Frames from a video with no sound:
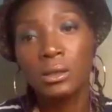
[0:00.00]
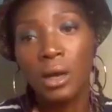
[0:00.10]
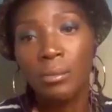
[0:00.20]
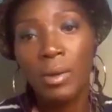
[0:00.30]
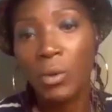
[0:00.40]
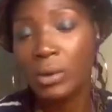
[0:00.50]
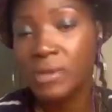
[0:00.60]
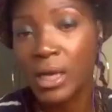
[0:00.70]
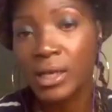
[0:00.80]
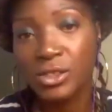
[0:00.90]
my
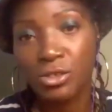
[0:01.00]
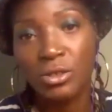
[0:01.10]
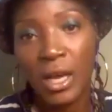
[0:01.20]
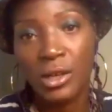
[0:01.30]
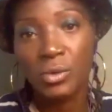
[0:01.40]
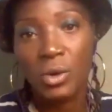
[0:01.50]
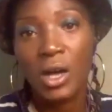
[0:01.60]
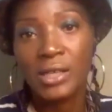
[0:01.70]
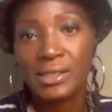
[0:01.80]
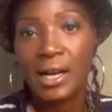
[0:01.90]
website is
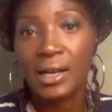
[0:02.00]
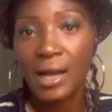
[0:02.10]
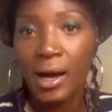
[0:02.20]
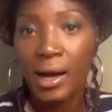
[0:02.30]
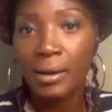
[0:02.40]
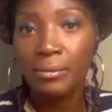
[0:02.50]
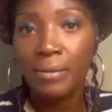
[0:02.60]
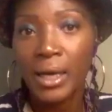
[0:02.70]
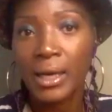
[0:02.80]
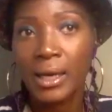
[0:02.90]

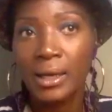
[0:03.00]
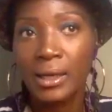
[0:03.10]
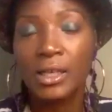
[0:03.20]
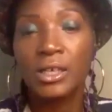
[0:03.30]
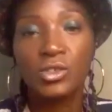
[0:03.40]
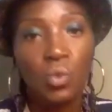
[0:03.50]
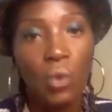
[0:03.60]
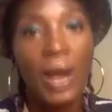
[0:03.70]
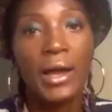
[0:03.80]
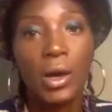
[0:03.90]
yolandaross.com, and it is
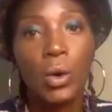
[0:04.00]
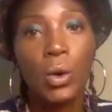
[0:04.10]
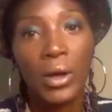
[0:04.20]
YOLONDA.